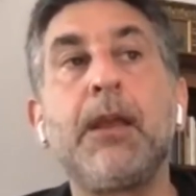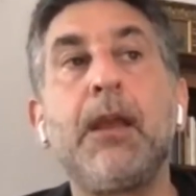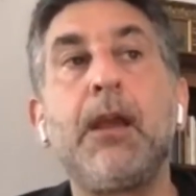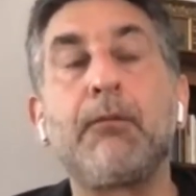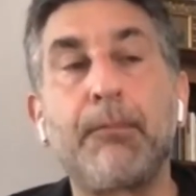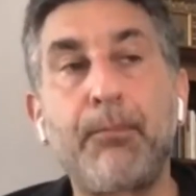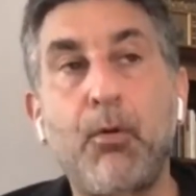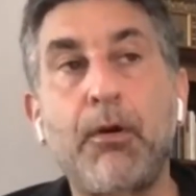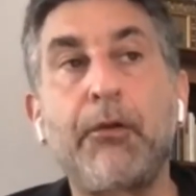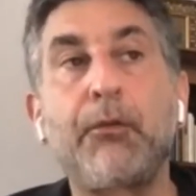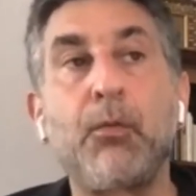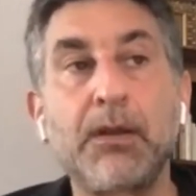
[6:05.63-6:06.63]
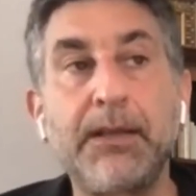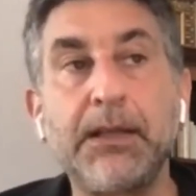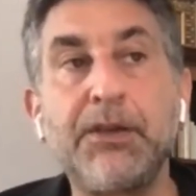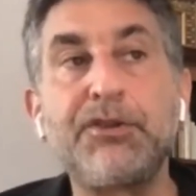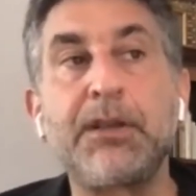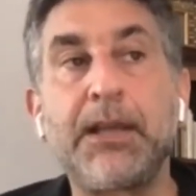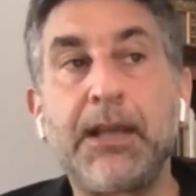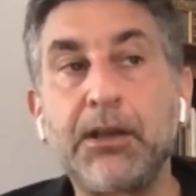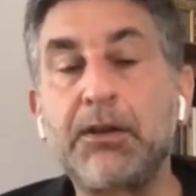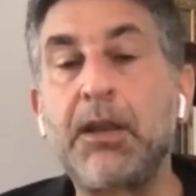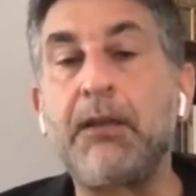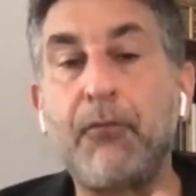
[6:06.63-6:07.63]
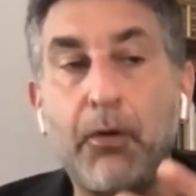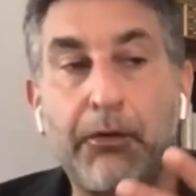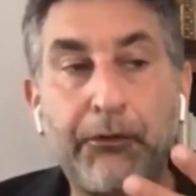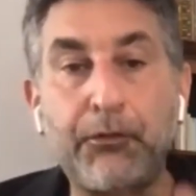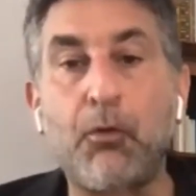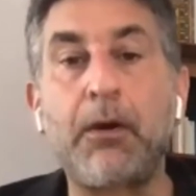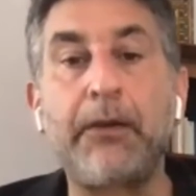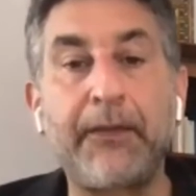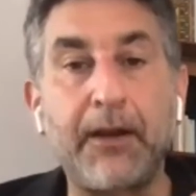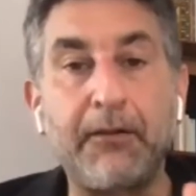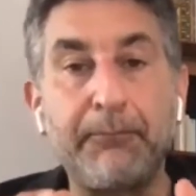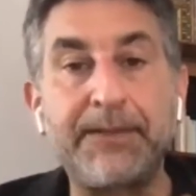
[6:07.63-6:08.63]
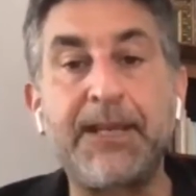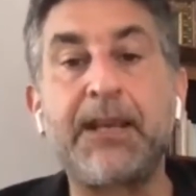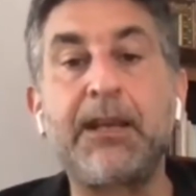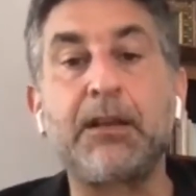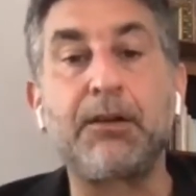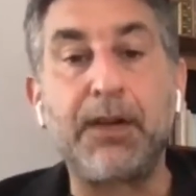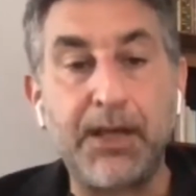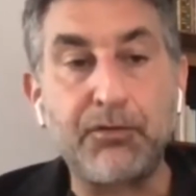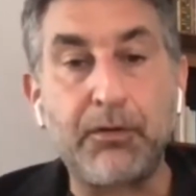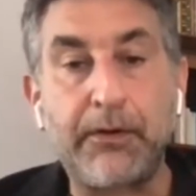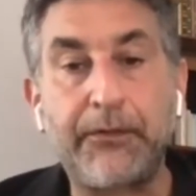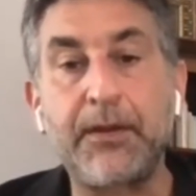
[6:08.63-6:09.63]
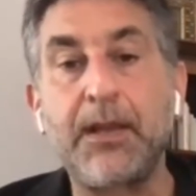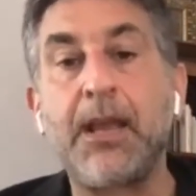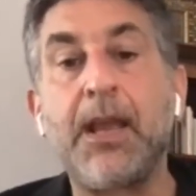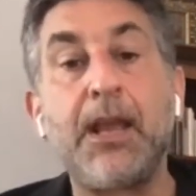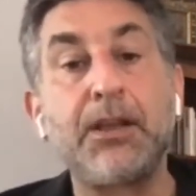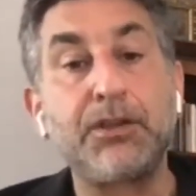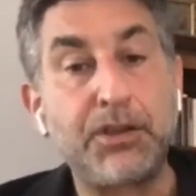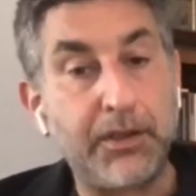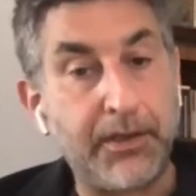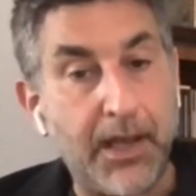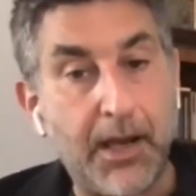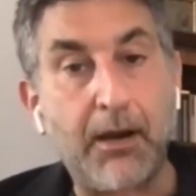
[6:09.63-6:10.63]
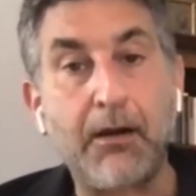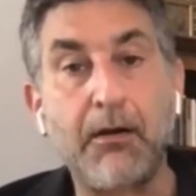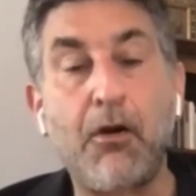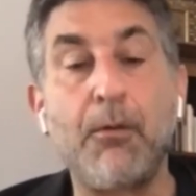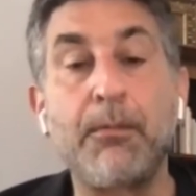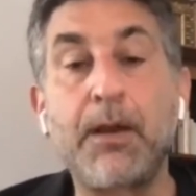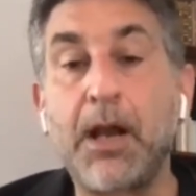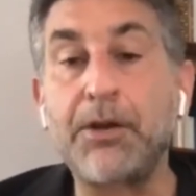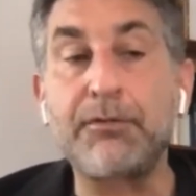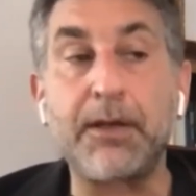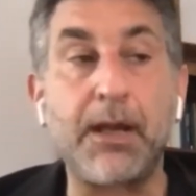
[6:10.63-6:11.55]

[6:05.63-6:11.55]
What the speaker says: reporters work diligently looking for stories that are of particular interest to their home country.